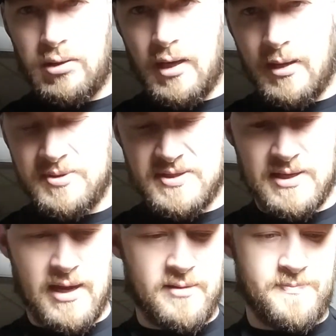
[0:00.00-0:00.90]
I'm just
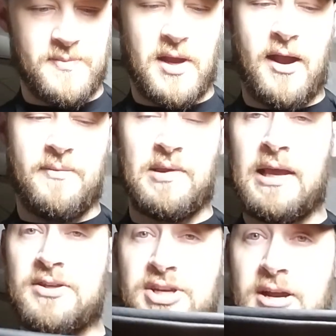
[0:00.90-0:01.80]
tired. All right,
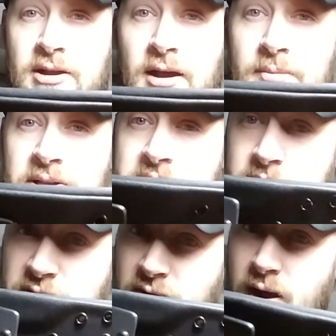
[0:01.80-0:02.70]
like, share, comment,
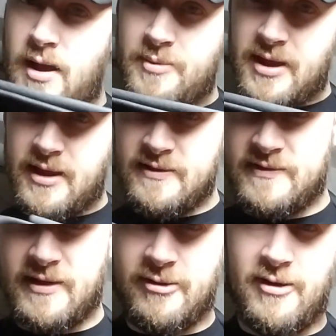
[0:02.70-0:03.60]
subscribe, and
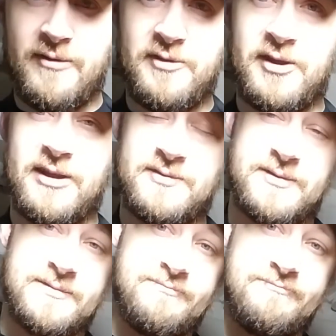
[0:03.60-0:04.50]
stick around for the next
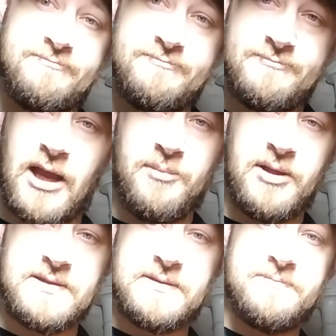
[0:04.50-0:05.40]
one. God bless.